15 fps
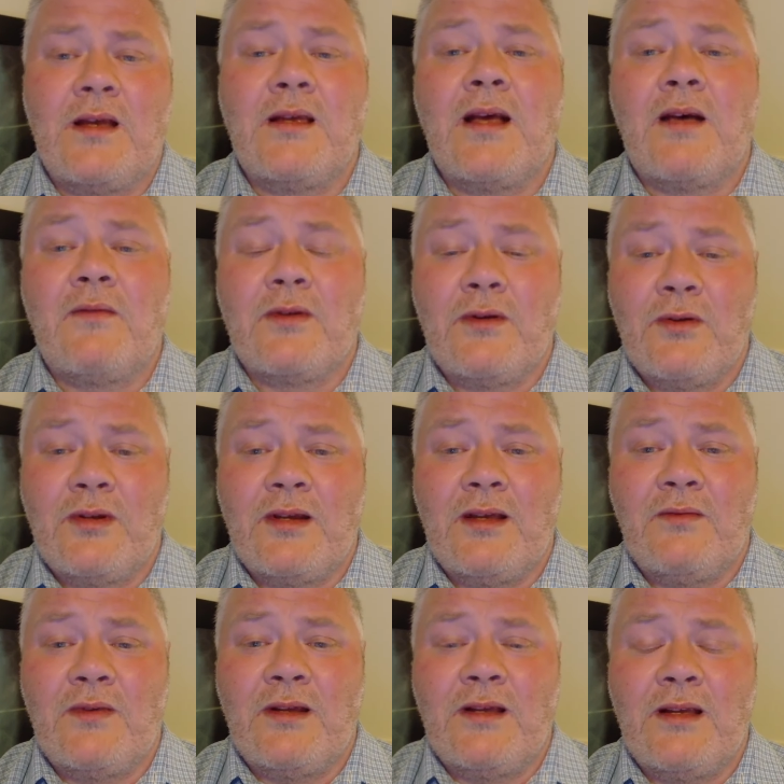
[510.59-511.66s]
You have a good
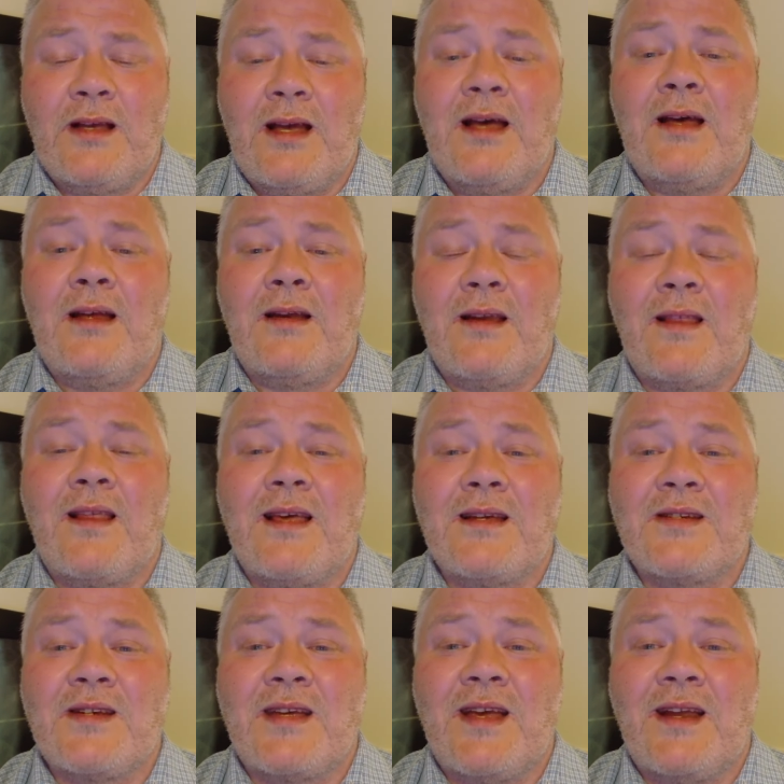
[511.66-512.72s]
evening and
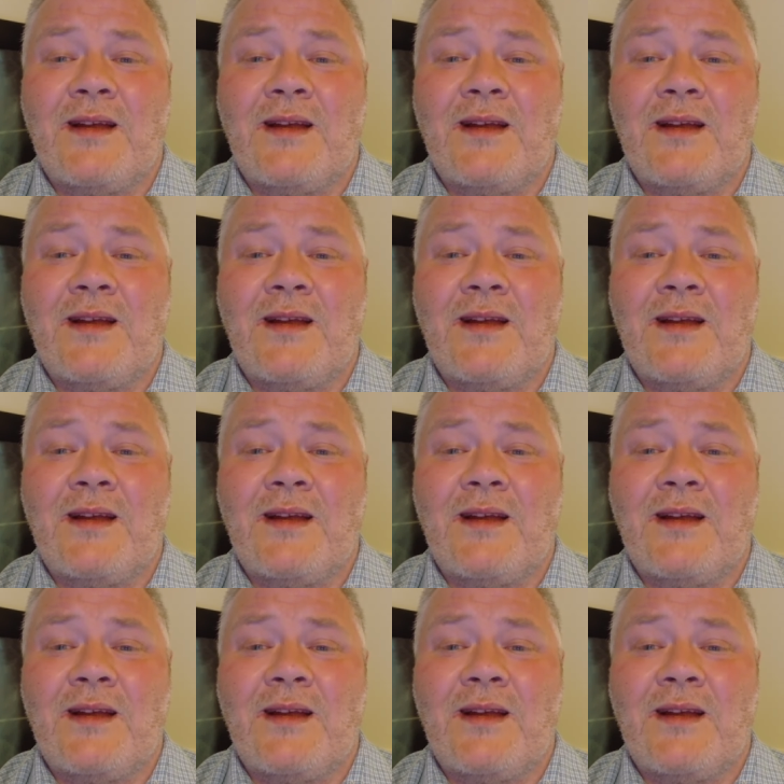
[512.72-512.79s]
thanks again.